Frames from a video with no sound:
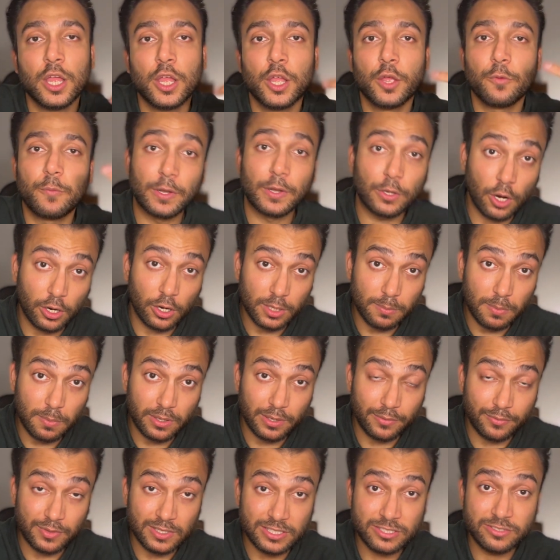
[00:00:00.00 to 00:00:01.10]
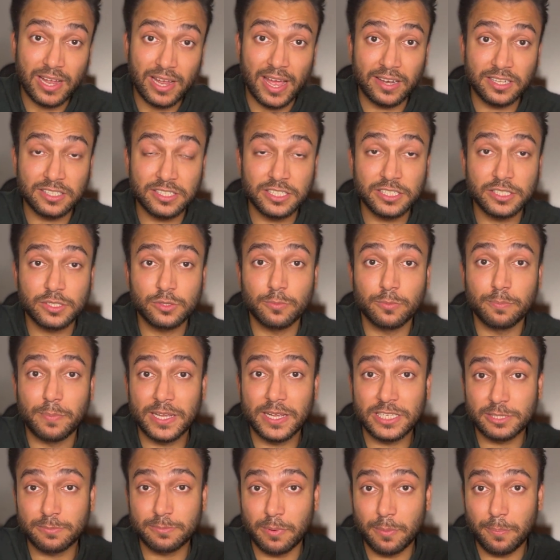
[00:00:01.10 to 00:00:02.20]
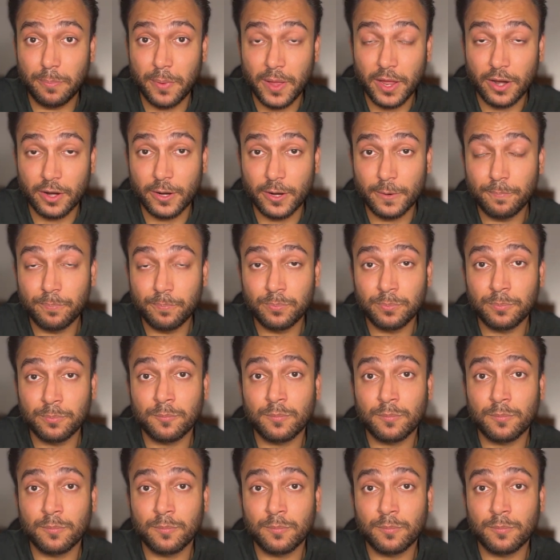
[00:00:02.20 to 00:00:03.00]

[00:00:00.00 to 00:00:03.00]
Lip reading: We talked about different strategies to best prepare